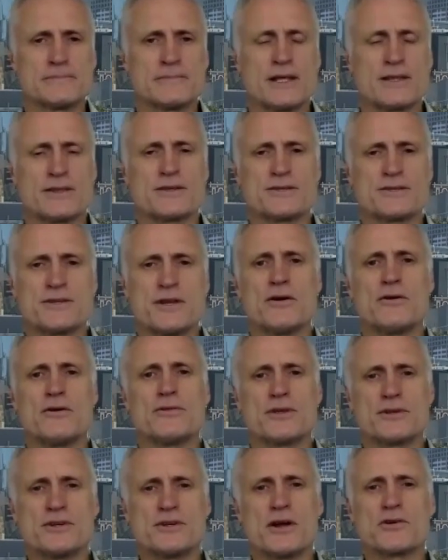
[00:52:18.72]
That
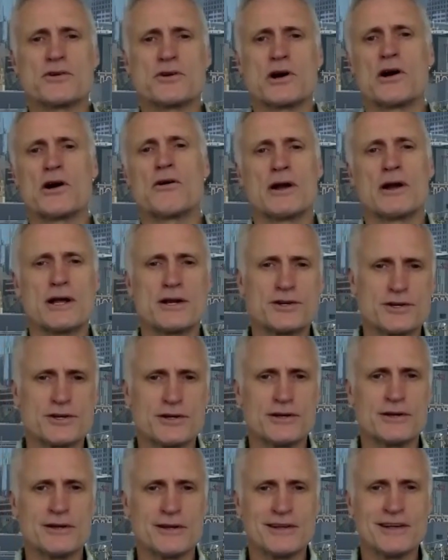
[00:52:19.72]
there's no
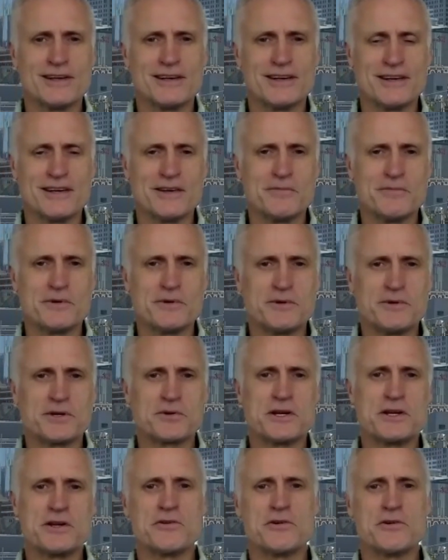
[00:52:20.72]
correlation
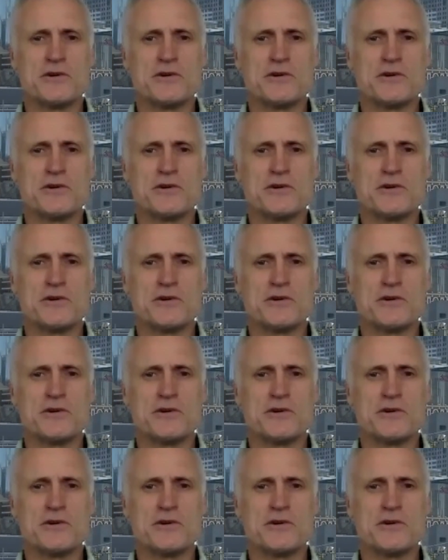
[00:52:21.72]
between your